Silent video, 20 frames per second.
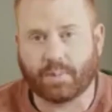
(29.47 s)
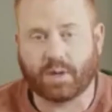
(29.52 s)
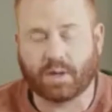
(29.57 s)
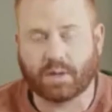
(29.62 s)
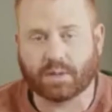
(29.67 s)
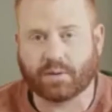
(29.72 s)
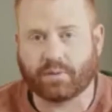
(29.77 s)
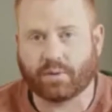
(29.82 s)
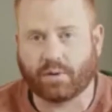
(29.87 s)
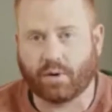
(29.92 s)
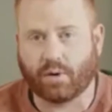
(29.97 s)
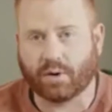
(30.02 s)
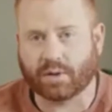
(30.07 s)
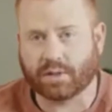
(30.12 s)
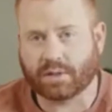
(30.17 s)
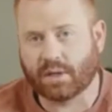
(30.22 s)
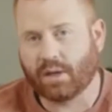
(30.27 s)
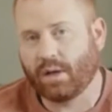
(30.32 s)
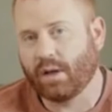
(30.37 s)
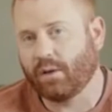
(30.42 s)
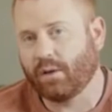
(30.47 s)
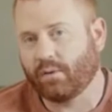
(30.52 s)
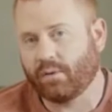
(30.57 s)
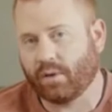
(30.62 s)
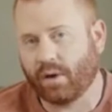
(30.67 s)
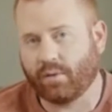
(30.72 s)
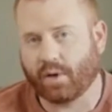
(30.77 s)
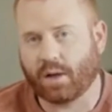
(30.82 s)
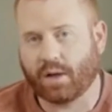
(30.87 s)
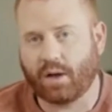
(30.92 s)
because, of course,
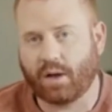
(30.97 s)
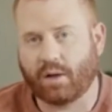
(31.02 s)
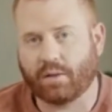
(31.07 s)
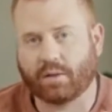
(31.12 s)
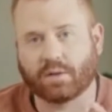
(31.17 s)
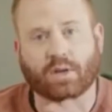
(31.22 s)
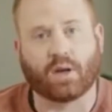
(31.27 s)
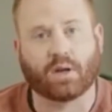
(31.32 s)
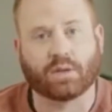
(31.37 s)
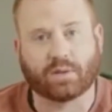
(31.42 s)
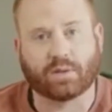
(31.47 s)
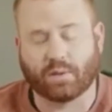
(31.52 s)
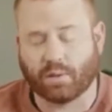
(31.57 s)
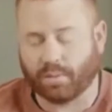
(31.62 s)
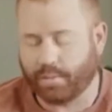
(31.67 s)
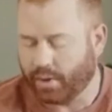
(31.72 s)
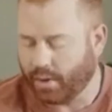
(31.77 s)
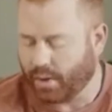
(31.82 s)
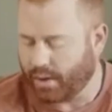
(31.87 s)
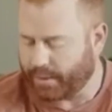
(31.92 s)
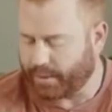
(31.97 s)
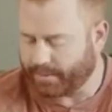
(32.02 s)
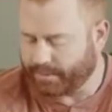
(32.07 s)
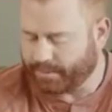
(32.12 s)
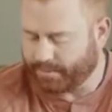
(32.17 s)
for every call, there's also a put.